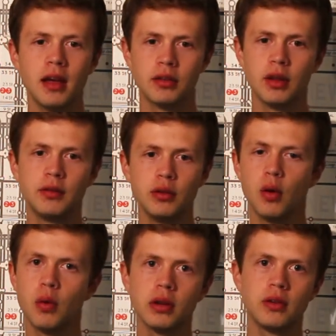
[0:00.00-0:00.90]
So if you
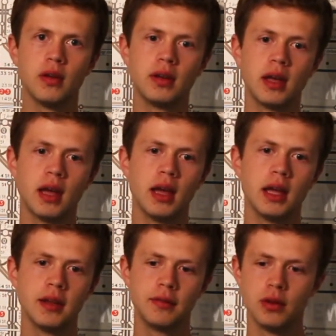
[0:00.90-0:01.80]
know what you're doing,
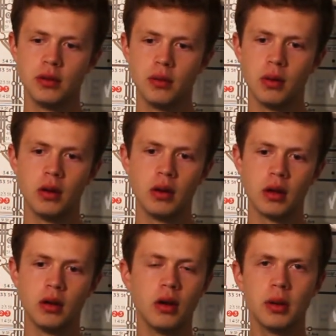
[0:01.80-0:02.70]
if you
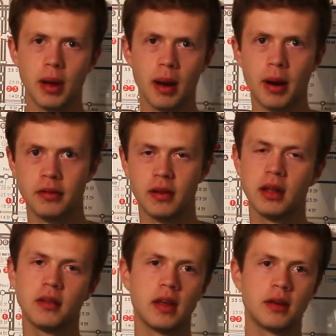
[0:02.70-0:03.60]
learn a bit about
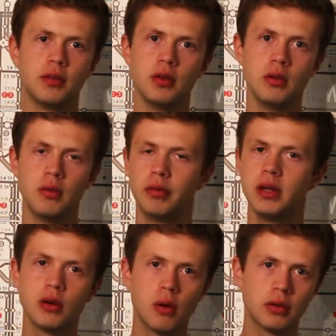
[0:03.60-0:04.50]
it, take a few
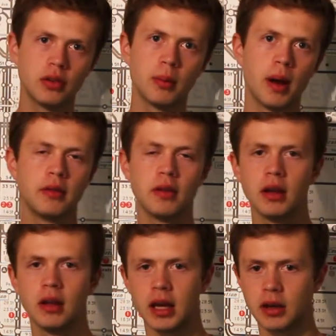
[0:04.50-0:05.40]
free courses about
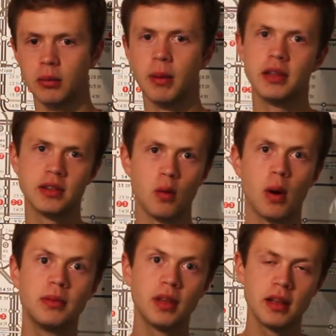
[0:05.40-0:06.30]
it, like on Manychat
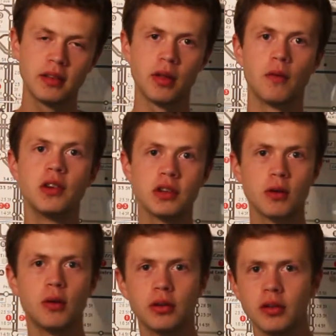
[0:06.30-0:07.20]
websites, the official
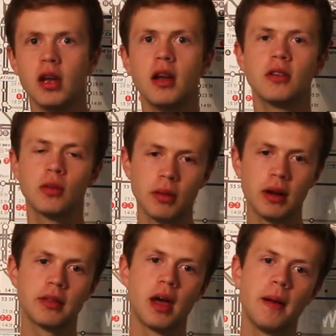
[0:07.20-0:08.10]
course, something
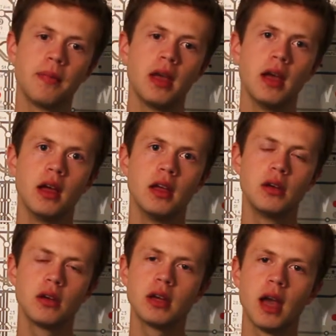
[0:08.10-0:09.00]
like that,
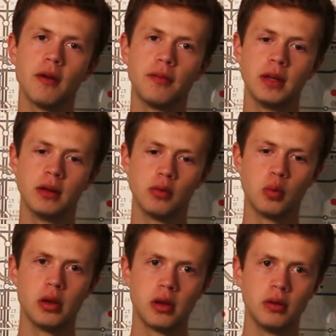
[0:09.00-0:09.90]
you can get a feel of
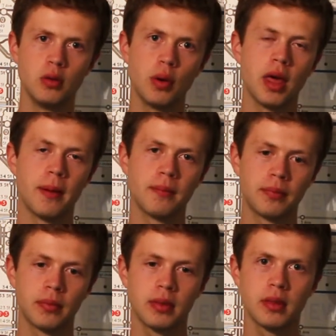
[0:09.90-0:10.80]
what you can do with it.
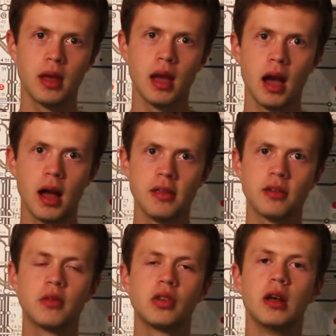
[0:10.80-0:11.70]
And there's
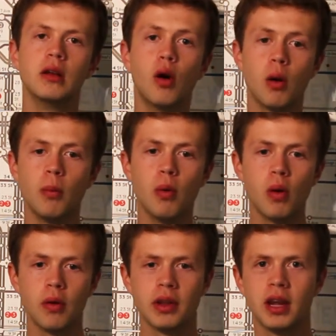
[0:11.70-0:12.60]
obviously a lot
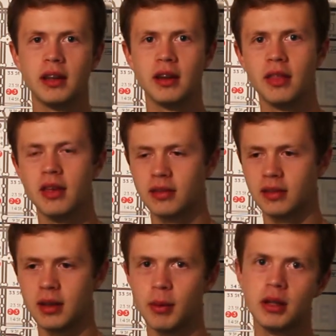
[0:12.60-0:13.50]
more than I did in this
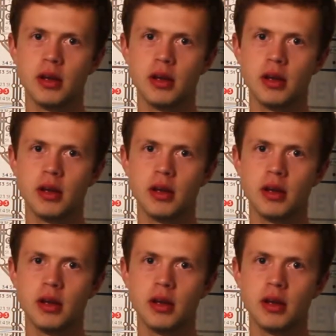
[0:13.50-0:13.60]
email.